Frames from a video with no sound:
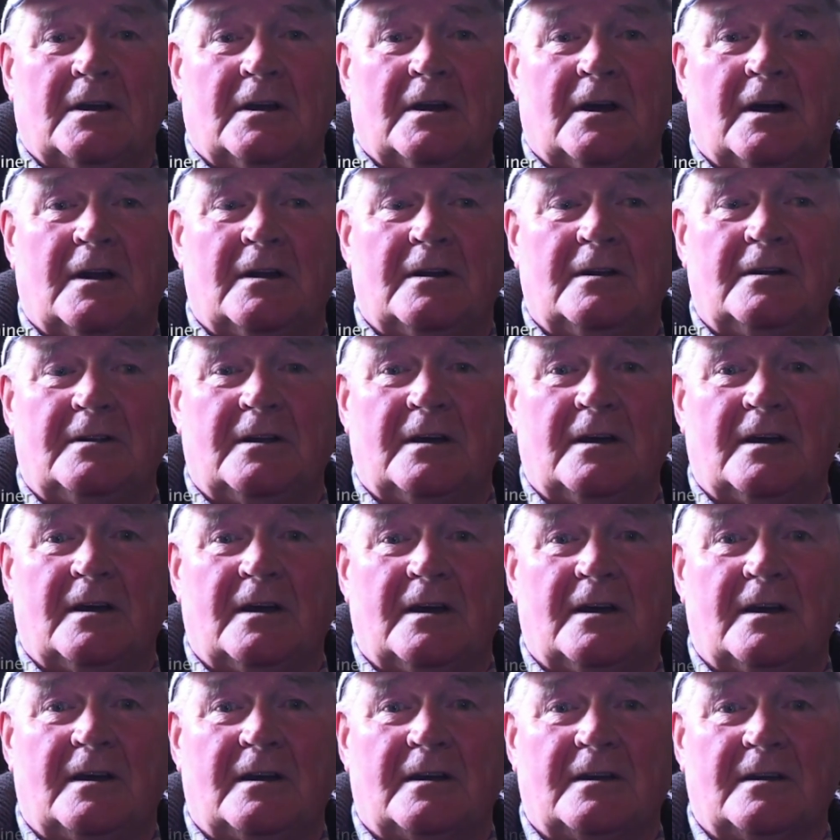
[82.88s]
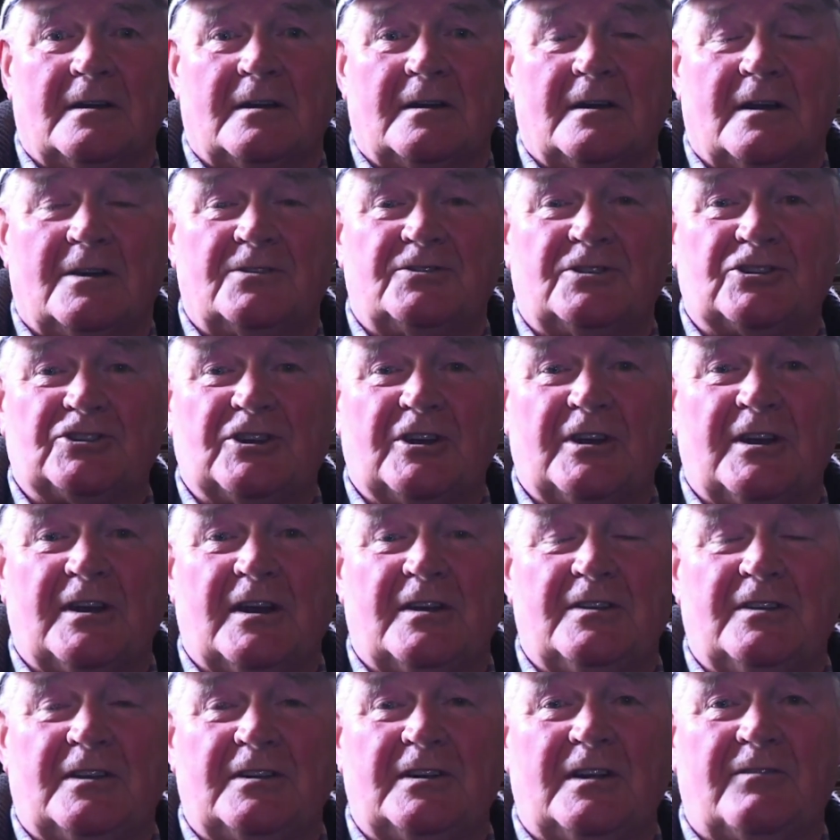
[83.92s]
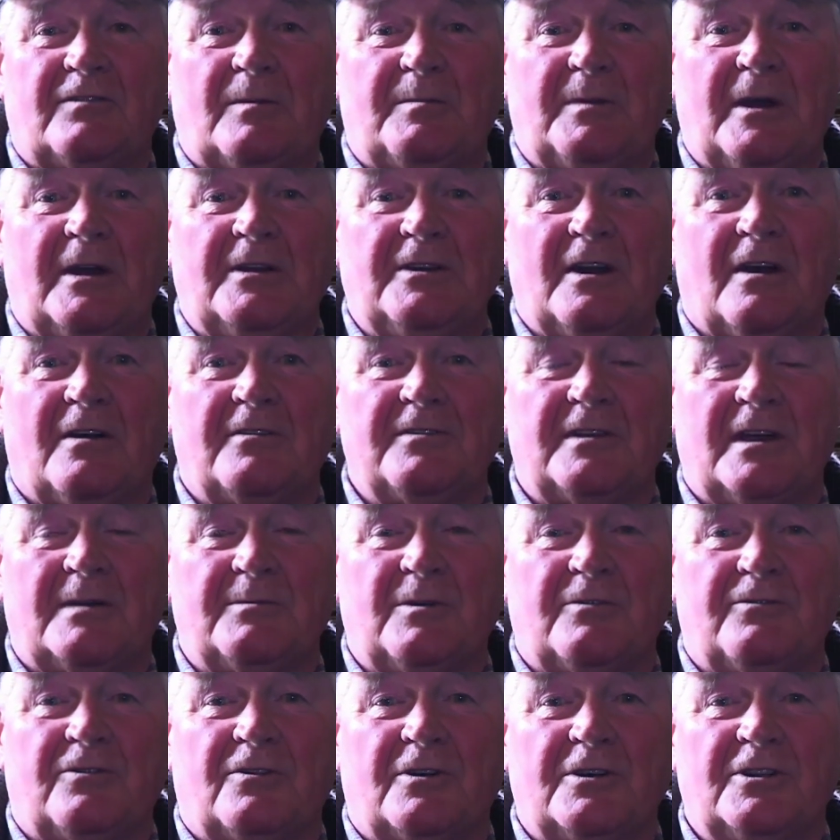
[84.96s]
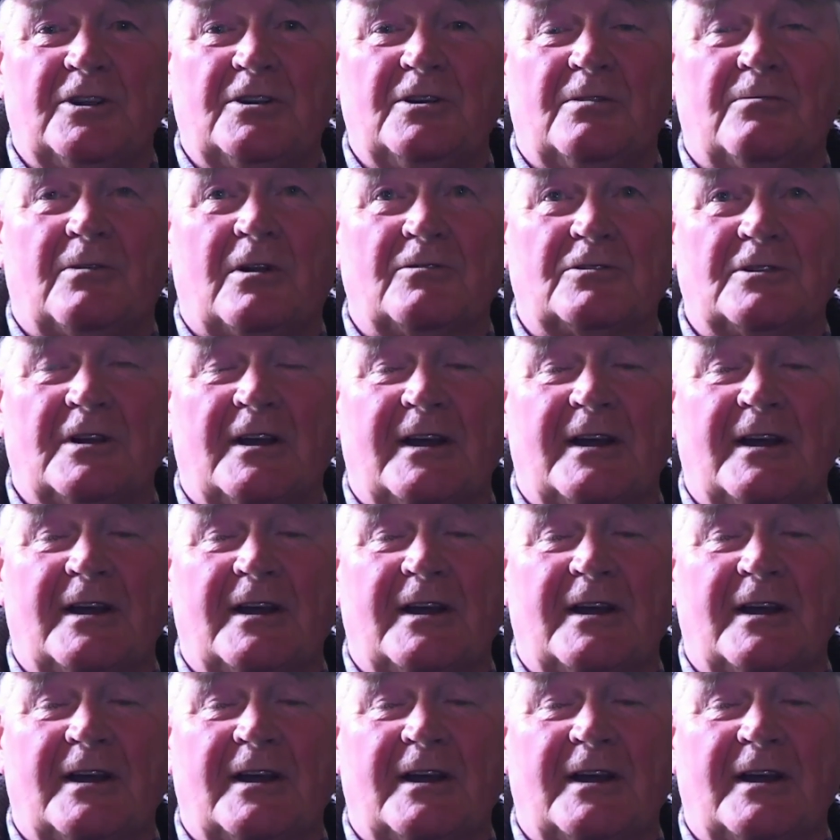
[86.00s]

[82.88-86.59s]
And as I say, you'd never been down there before, you didn't know what it was